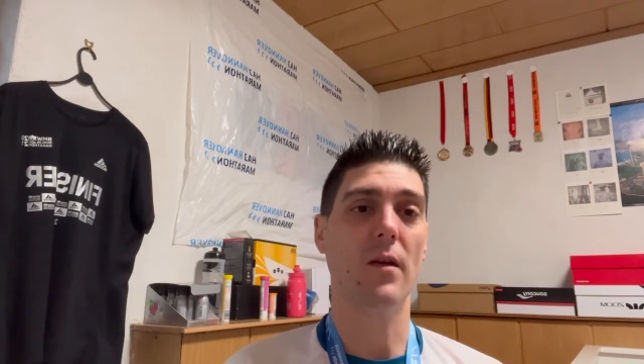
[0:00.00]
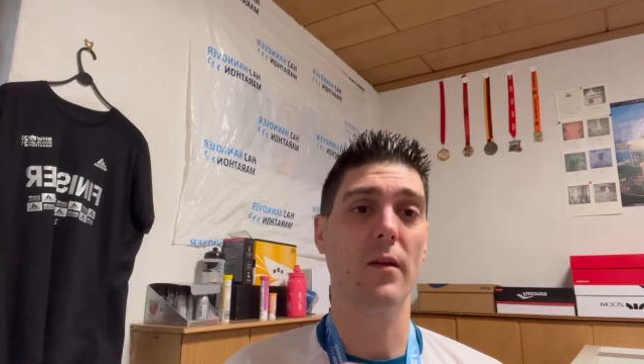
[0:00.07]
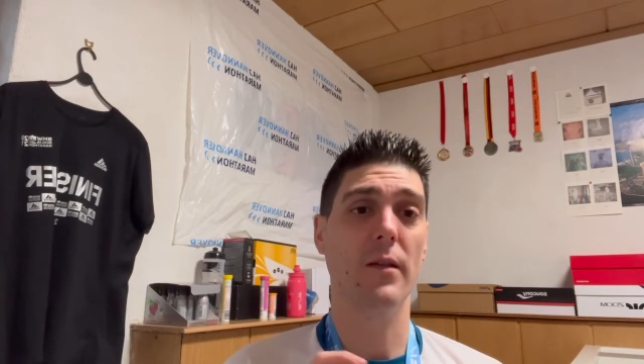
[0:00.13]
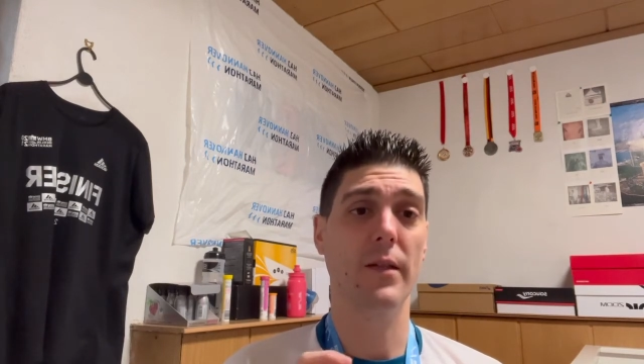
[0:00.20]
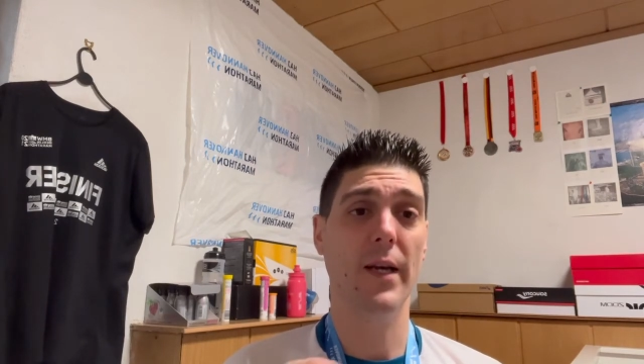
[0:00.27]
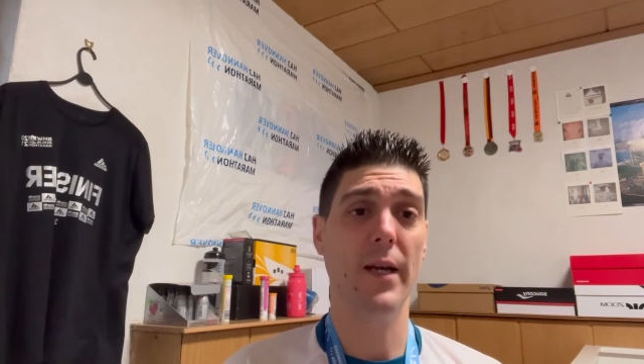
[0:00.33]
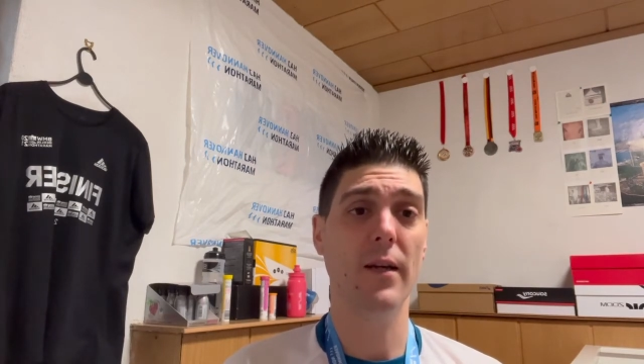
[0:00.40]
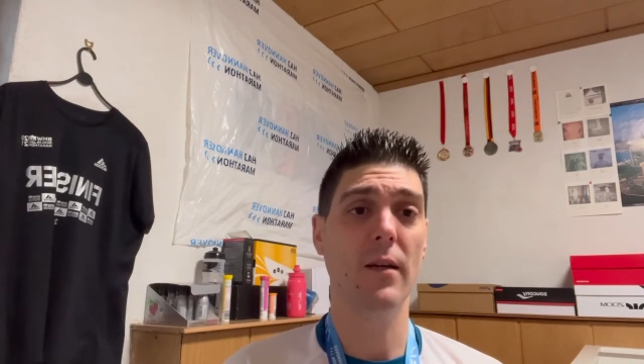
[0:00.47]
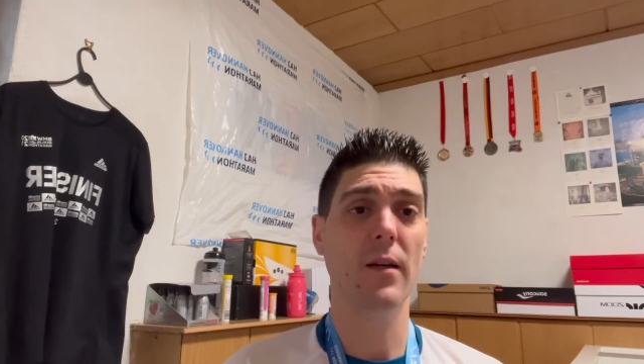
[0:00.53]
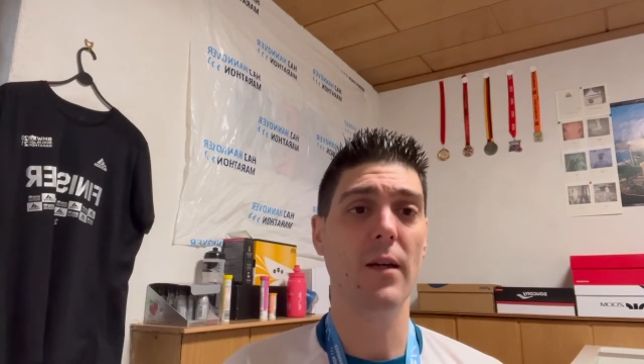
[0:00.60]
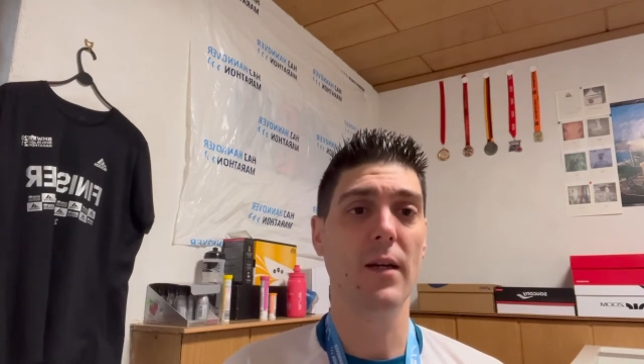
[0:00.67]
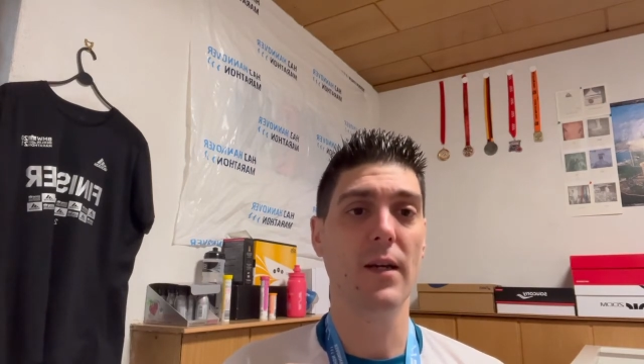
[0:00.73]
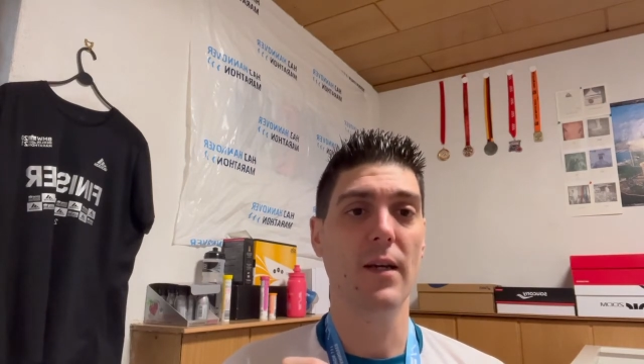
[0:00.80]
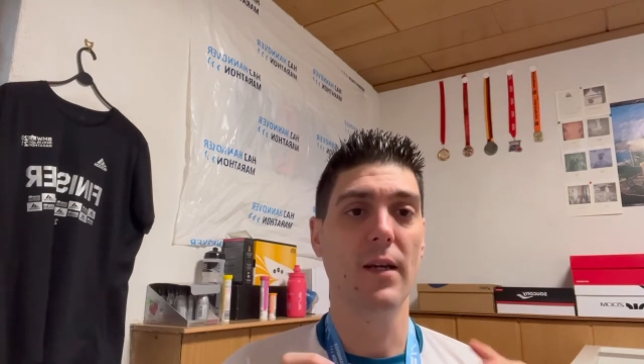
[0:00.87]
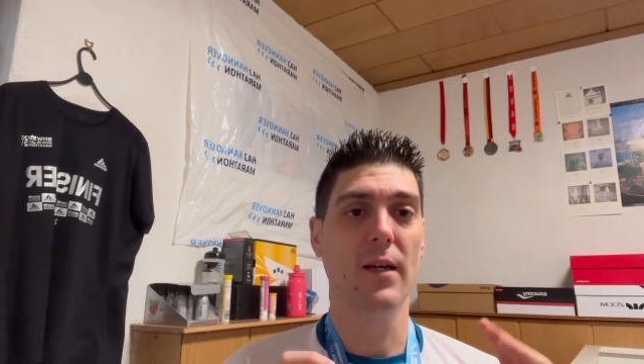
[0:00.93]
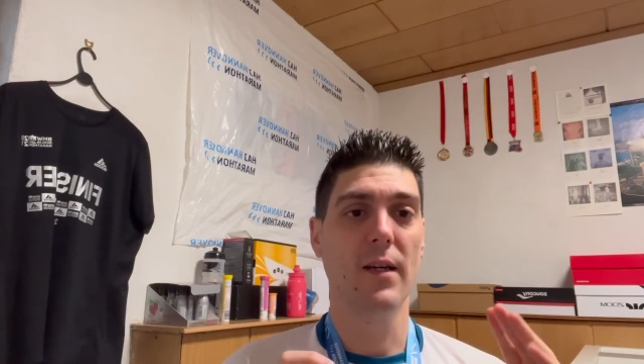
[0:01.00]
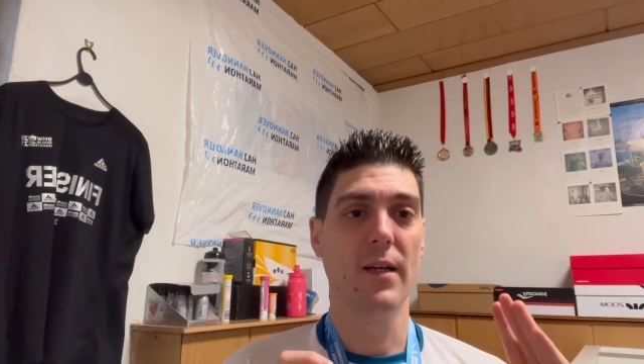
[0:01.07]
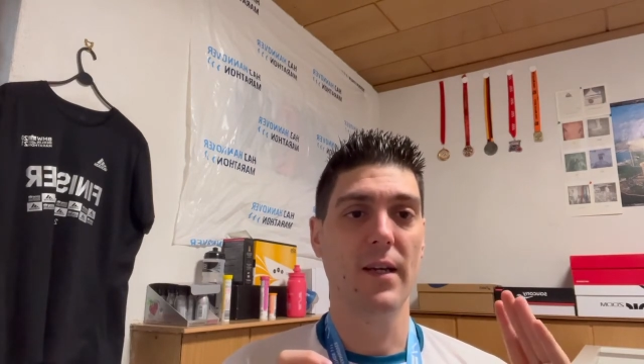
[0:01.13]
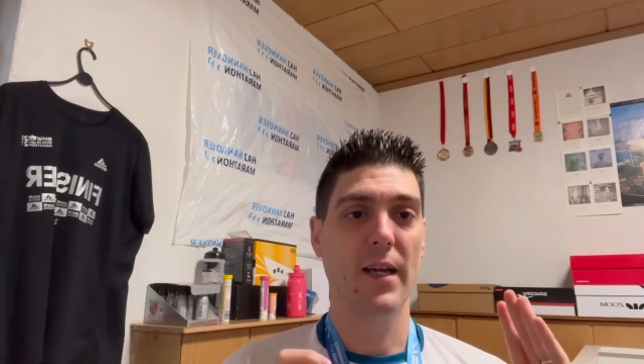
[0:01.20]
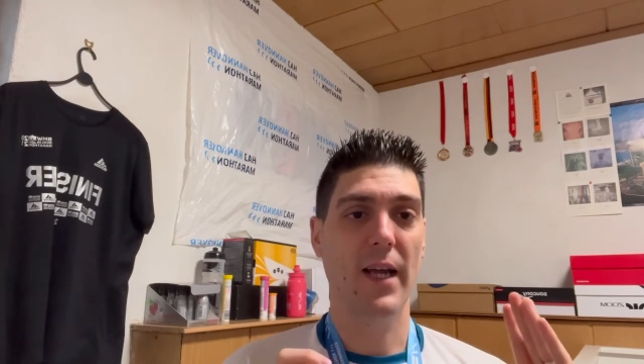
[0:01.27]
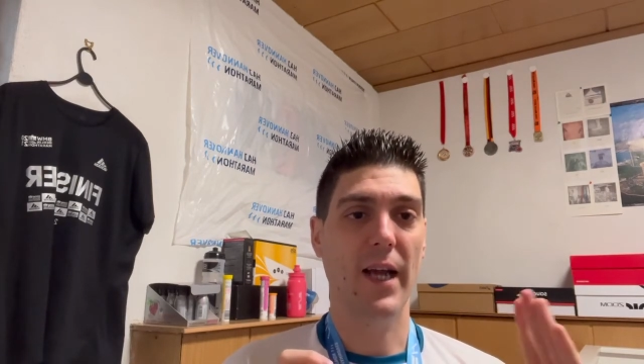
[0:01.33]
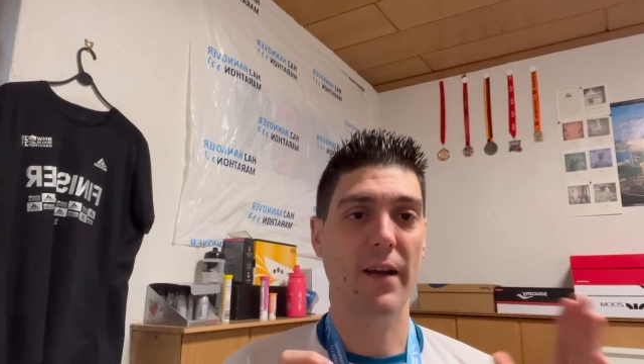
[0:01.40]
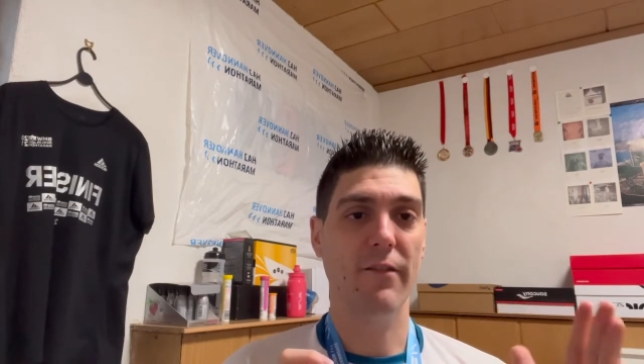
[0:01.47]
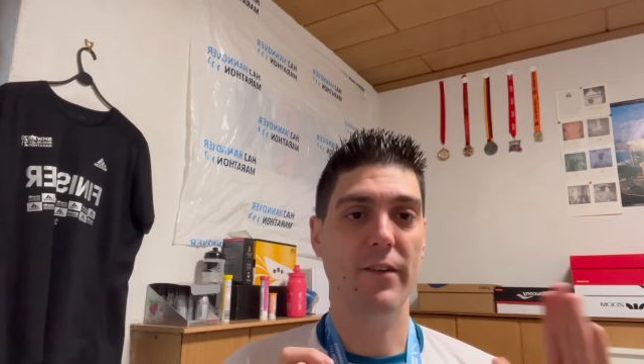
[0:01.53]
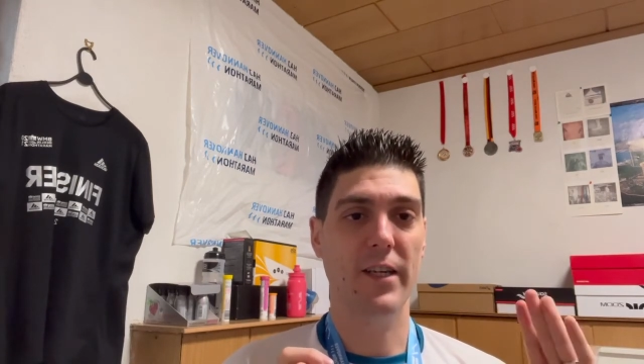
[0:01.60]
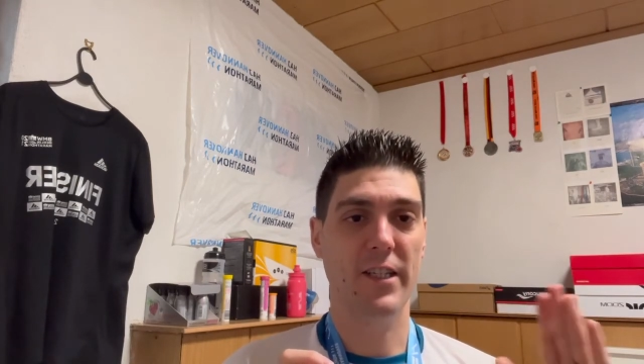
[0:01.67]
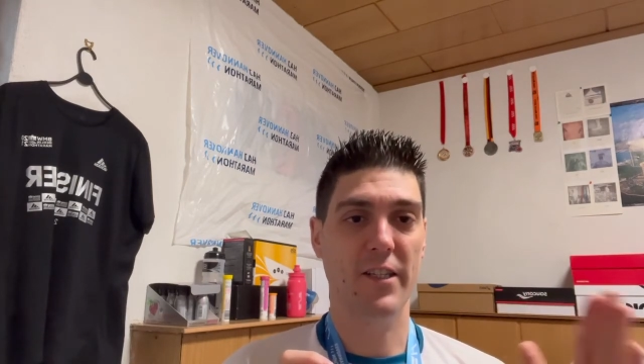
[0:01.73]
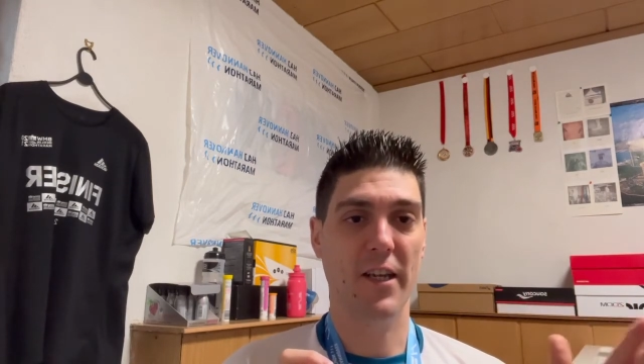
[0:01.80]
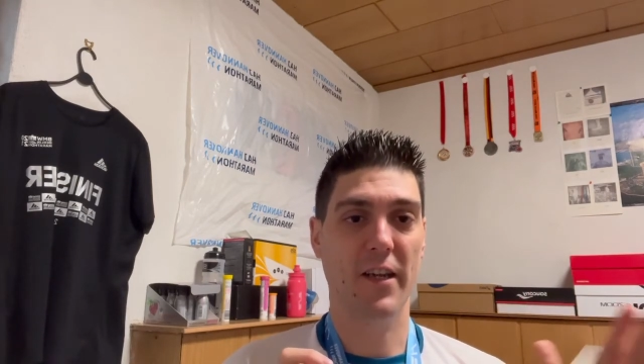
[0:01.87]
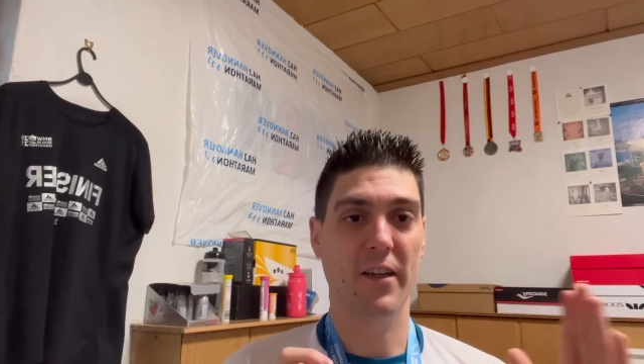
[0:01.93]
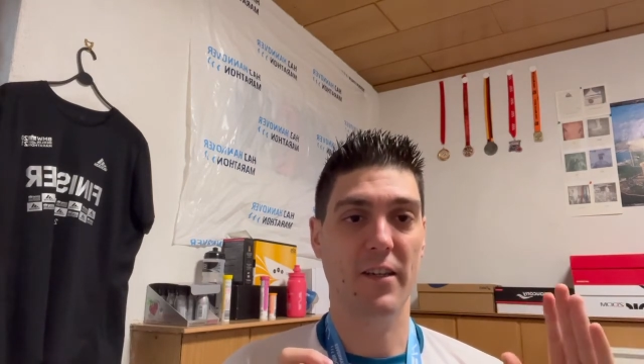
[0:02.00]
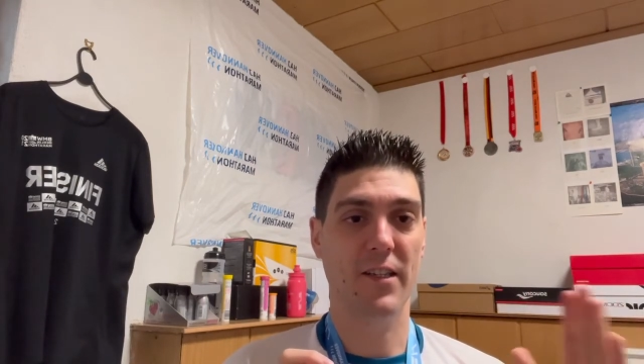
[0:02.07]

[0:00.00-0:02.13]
Then every 7